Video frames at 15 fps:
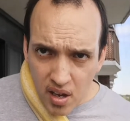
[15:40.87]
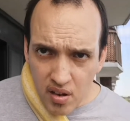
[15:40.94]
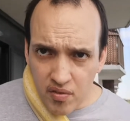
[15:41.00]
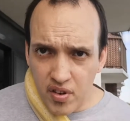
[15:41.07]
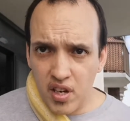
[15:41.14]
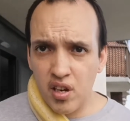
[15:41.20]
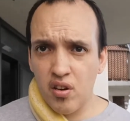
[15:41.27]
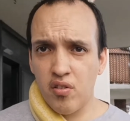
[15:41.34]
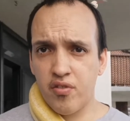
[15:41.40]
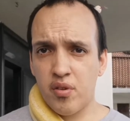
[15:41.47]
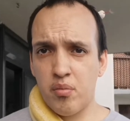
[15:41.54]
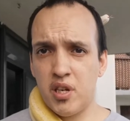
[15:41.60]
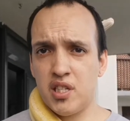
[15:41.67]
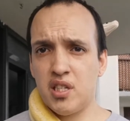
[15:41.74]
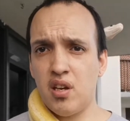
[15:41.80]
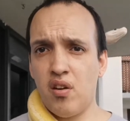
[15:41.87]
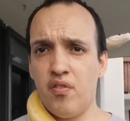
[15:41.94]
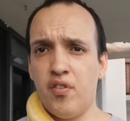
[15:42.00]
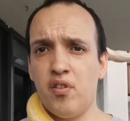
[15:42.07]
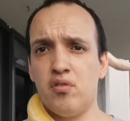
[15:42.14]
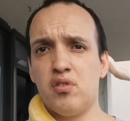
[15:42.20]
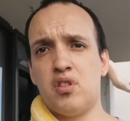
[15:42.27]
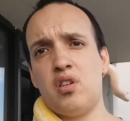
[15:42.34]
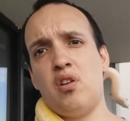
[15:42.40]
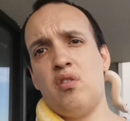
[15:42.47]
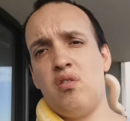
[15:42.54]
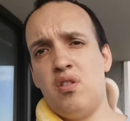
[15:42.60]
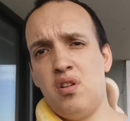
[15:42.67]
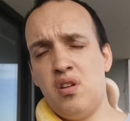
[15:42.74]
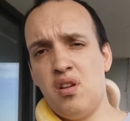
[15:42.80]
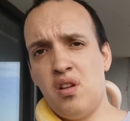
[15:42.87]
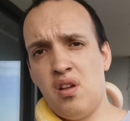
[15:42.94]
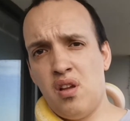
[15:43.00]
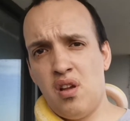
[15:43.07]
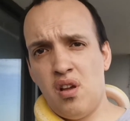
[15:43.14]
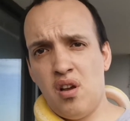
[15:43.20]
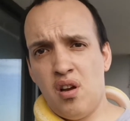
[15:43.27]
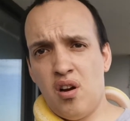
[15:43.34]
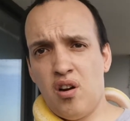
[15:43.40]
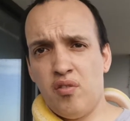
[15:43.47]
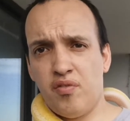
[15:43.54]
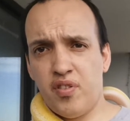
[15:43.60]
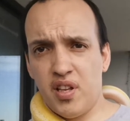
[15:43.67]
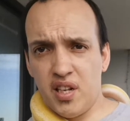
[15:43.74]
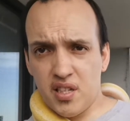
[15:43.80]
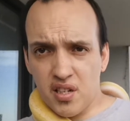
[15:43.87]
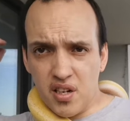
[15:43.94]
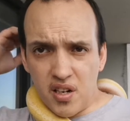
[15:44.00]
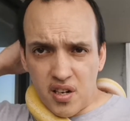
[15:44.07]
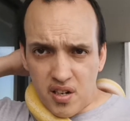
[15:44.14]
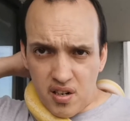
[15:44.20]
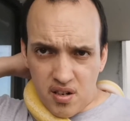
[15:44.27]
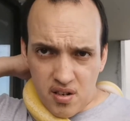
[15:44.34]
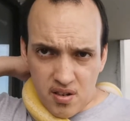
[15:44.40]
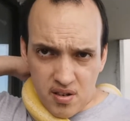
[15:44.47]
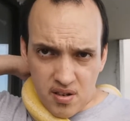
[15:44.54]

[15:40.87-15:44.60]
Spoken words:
and video from my cell phone, so hopefully it's good.